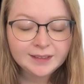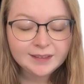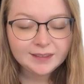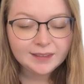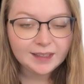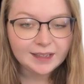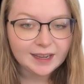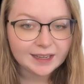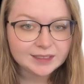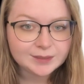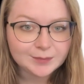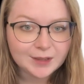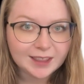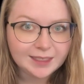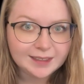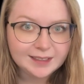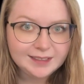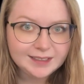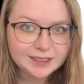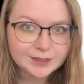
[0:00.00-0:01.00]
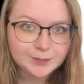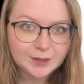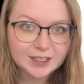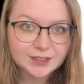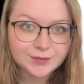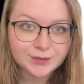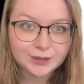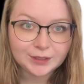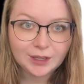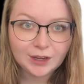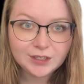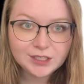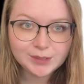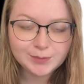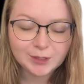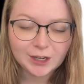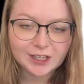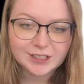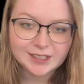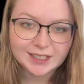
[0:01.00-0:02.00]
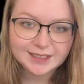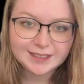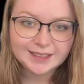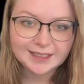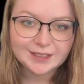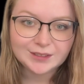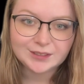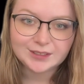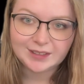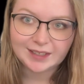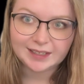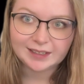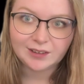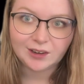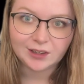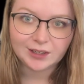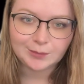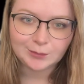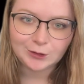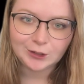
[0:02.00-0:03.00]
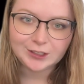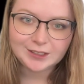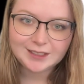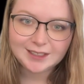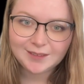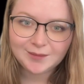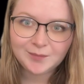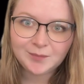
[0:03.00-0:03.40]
The next method is best for larger projects that use thin Hardie boards.